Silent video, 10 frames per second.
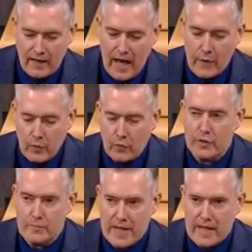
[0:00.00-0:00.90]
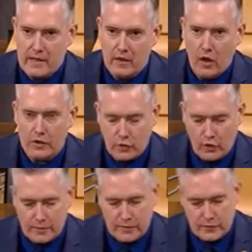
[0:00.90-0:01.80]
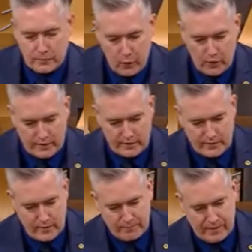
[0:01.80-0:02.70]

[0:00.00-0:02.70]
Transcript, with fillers: and will remain autonomous bodies.